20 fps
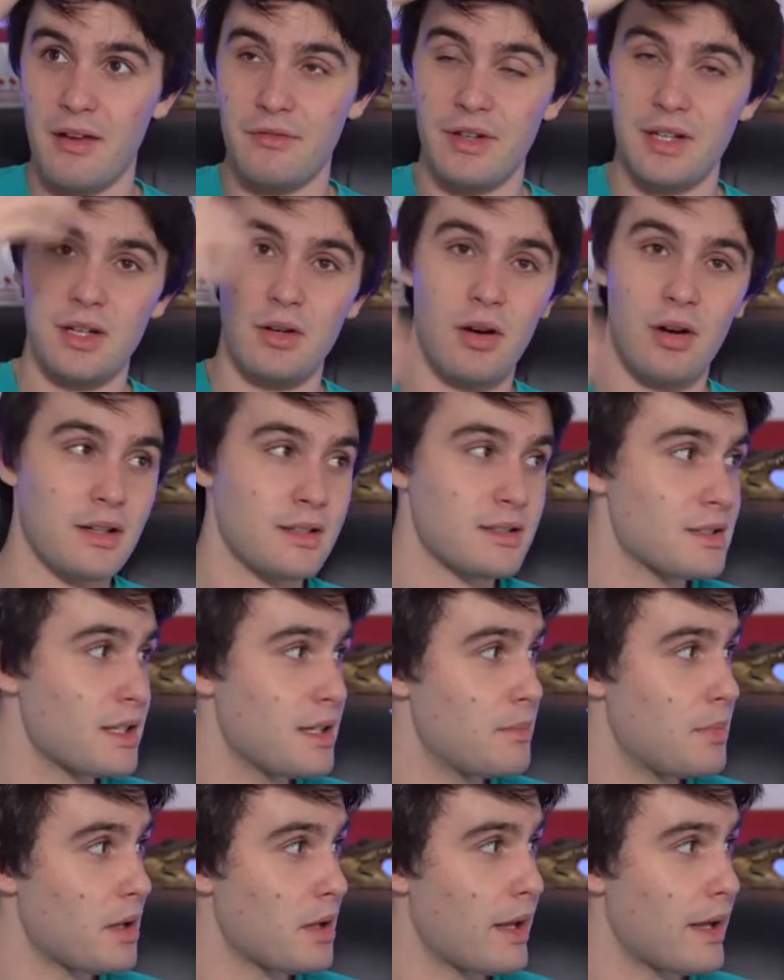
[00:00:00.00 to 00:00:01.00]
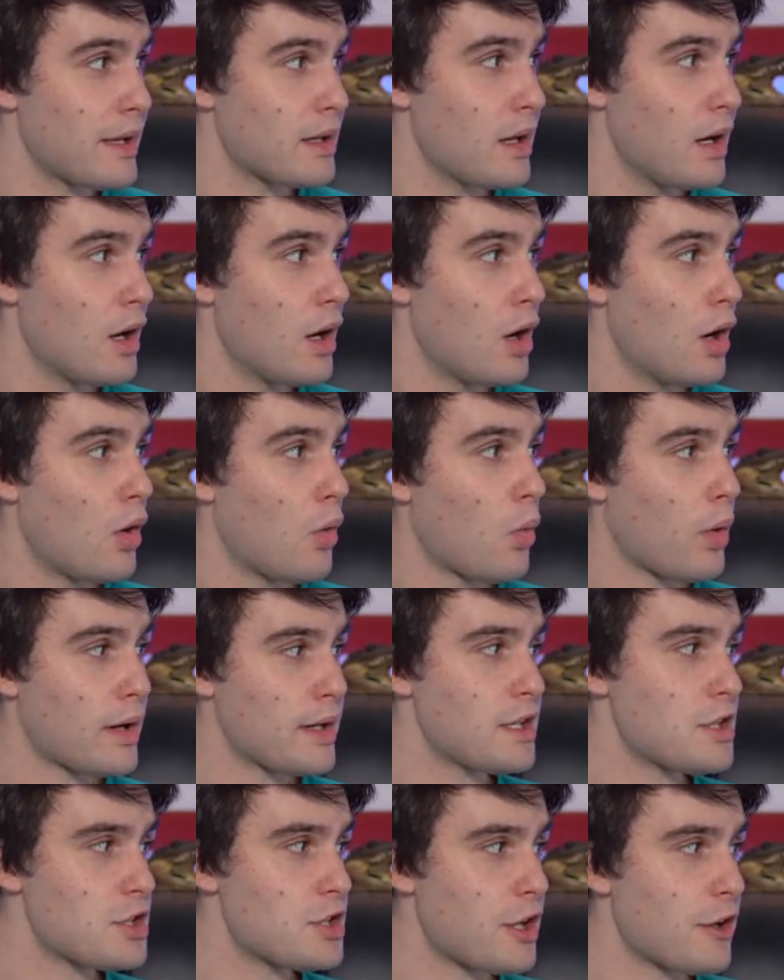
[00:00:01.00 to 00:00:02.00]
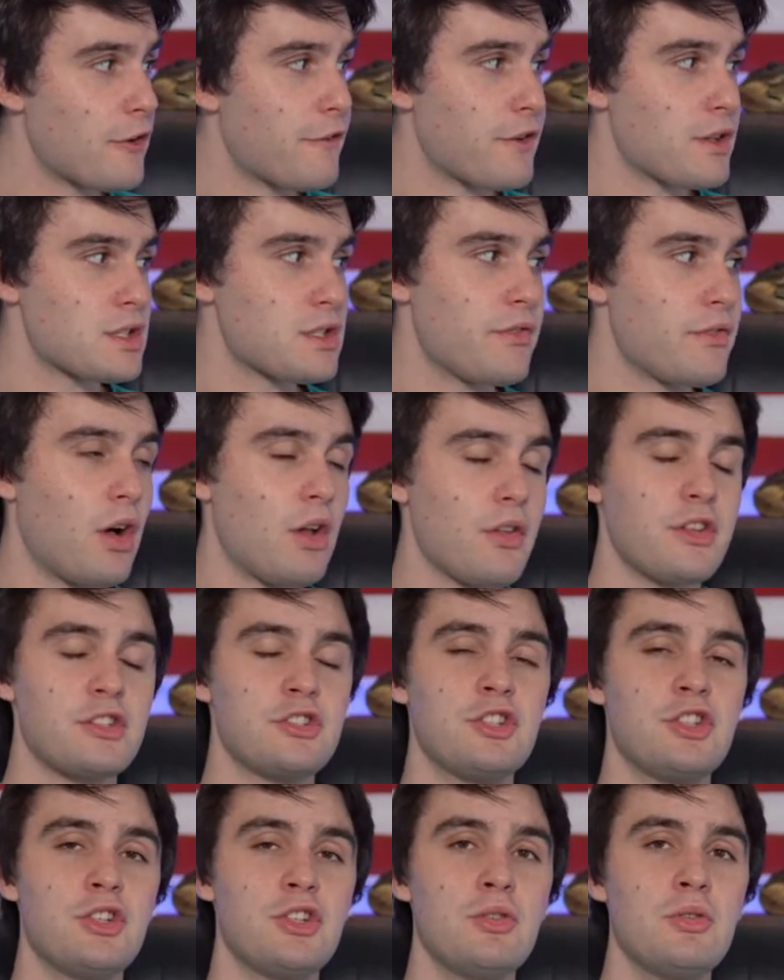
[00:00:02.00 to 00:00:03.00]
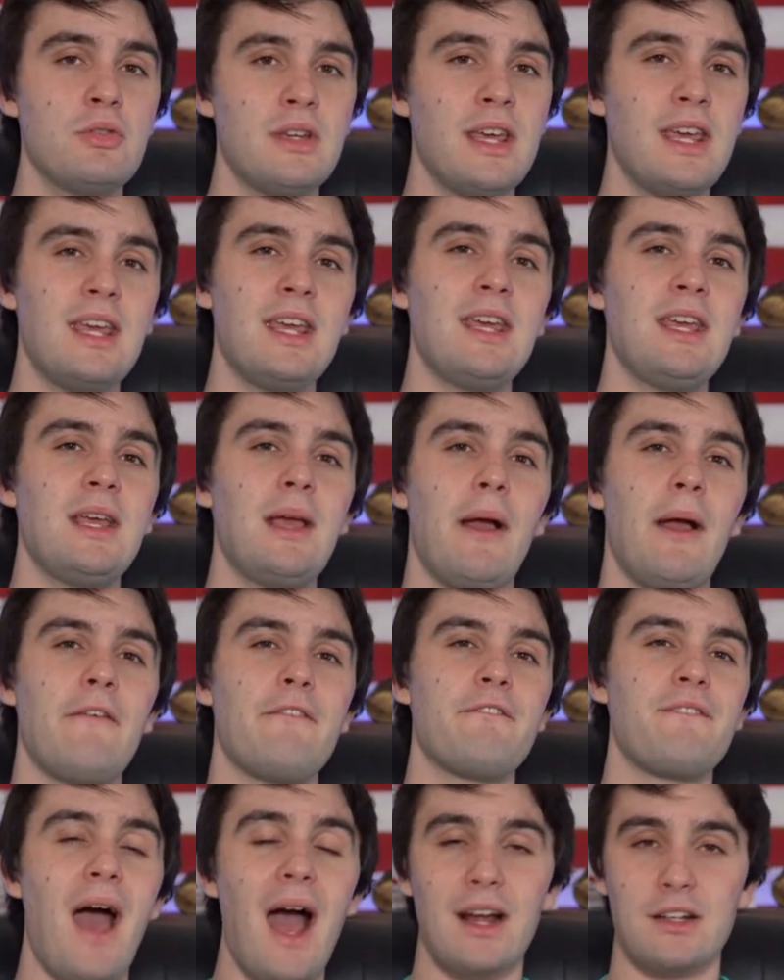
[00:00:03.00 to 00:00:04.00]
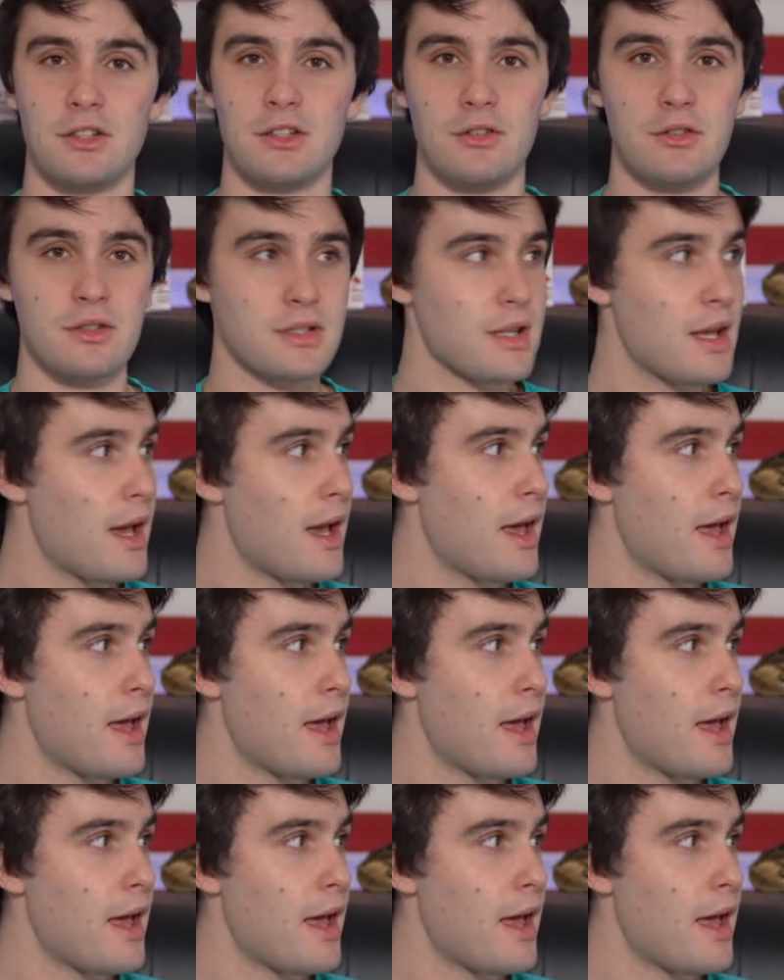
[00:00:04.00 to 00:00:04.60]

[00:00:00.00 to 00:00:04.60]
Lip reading: video, honestly, but like we're going to share, first of all, the two key factors